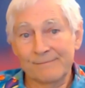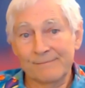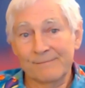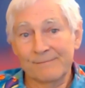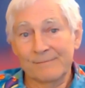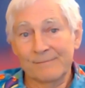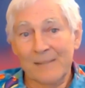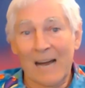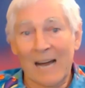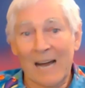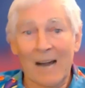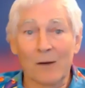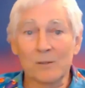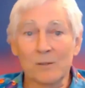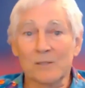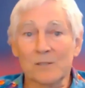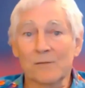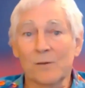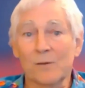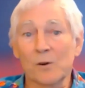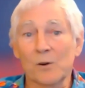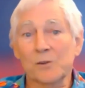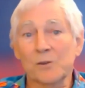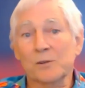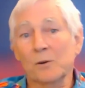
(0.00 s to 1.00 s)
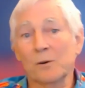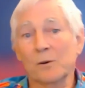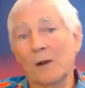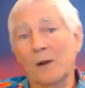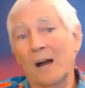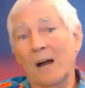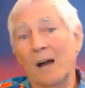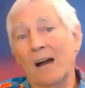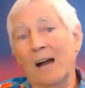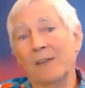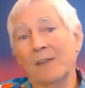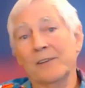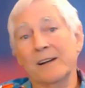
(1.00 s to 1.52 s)
I was the first to
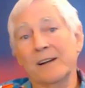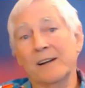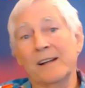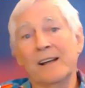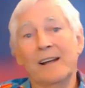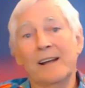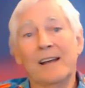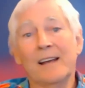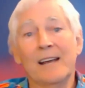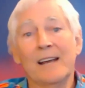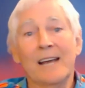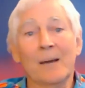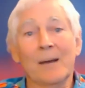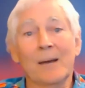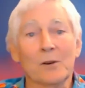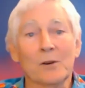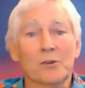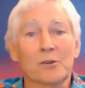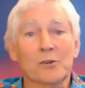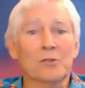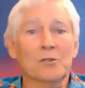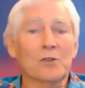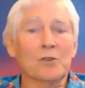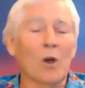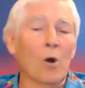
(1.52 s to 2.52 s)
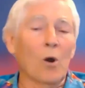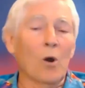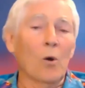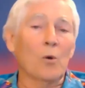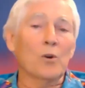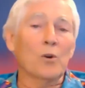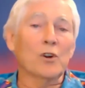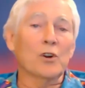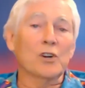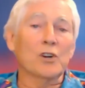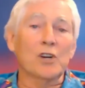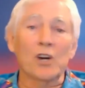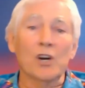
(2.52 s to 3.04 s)
arrive, and it was so
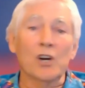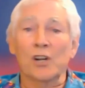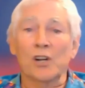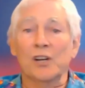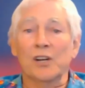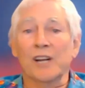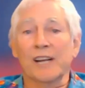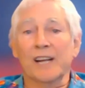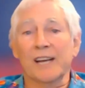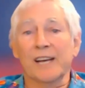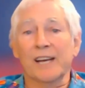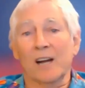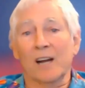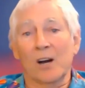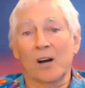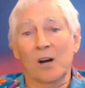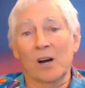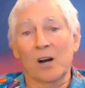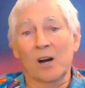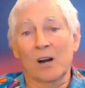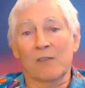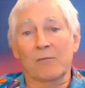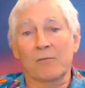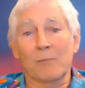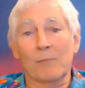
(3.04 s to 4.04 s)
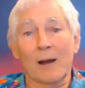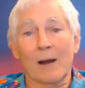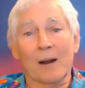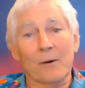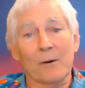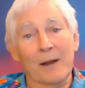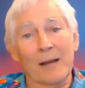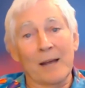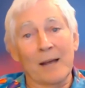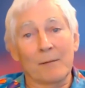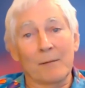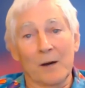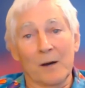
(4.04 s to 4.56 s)
good to get a hug from my
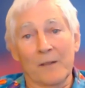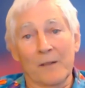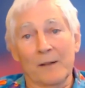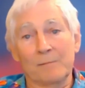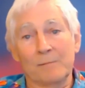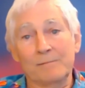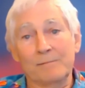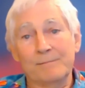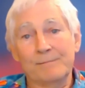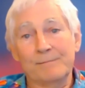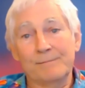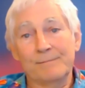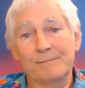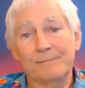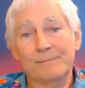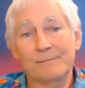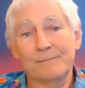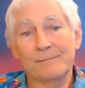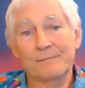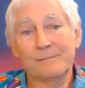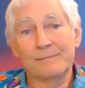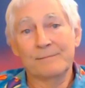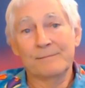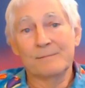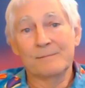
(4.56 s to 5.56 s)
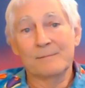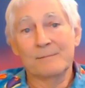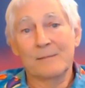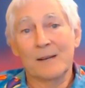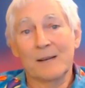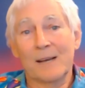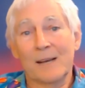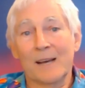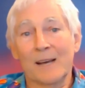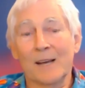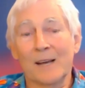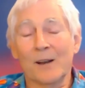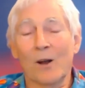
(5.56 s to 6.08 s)
grandmother.
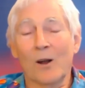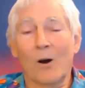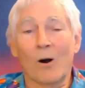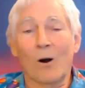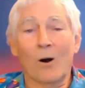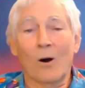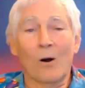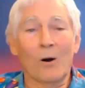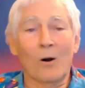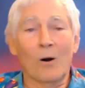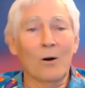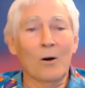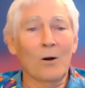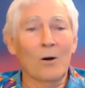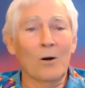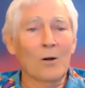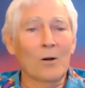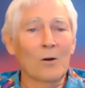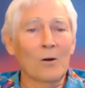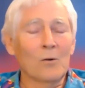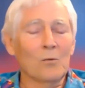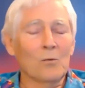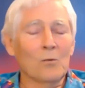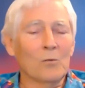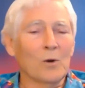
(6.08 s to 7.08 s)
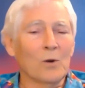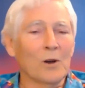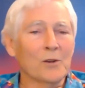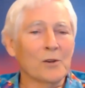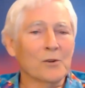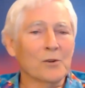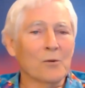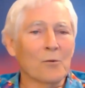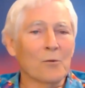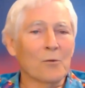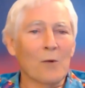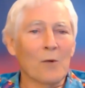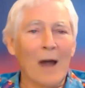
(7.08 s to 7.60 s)
And all
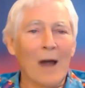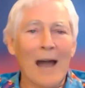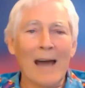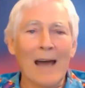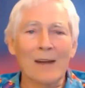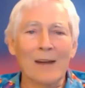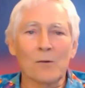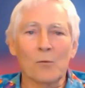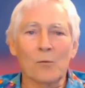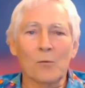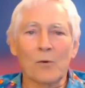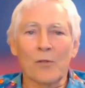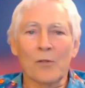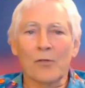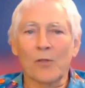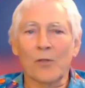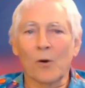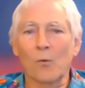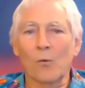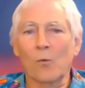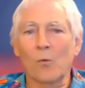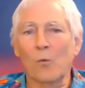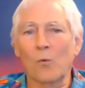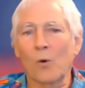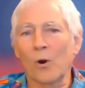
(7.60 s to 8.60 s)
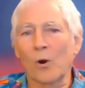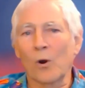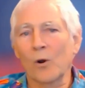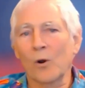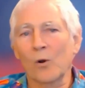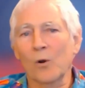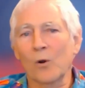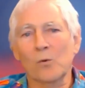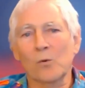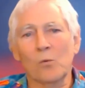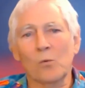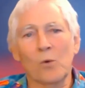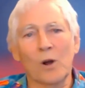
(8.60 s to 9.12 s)
was right with the
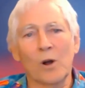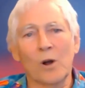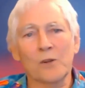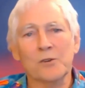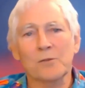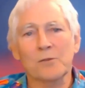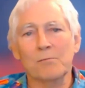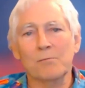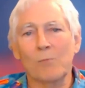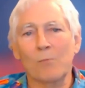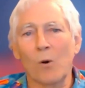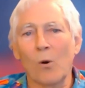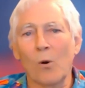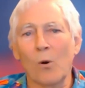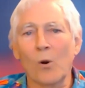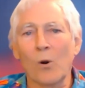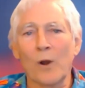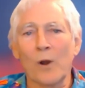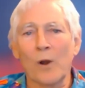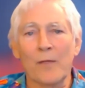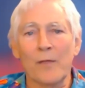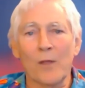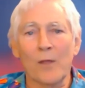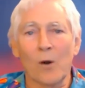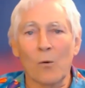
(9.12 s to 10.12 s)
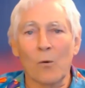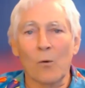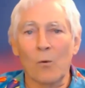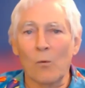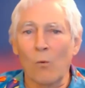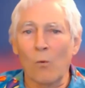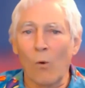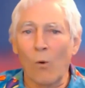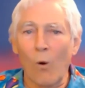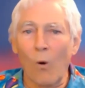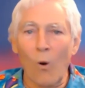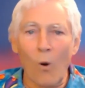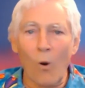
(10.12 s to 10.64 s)
world once more in the
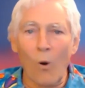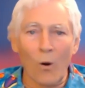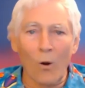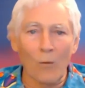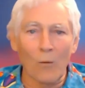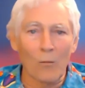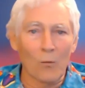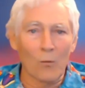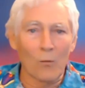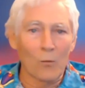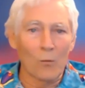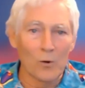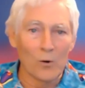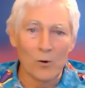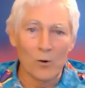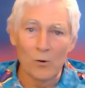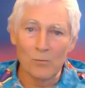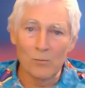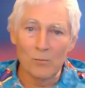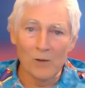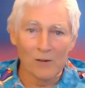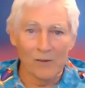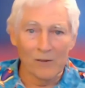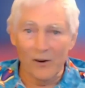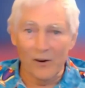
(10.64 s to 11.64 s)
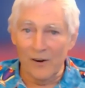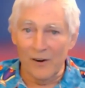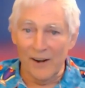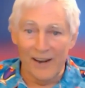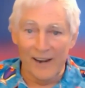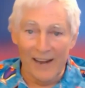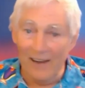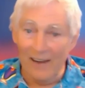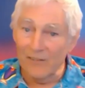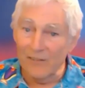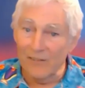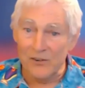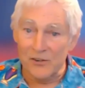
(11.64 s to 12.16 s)
warm womb of her
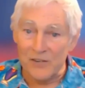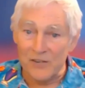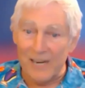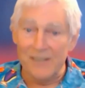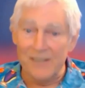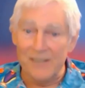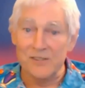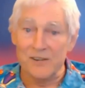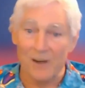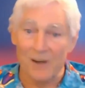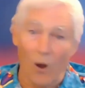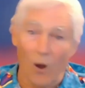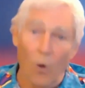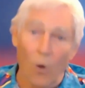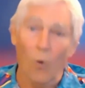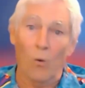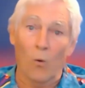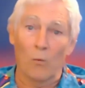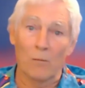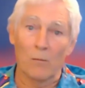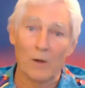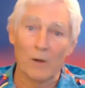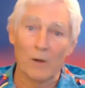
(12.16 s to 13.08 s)
never-changing home.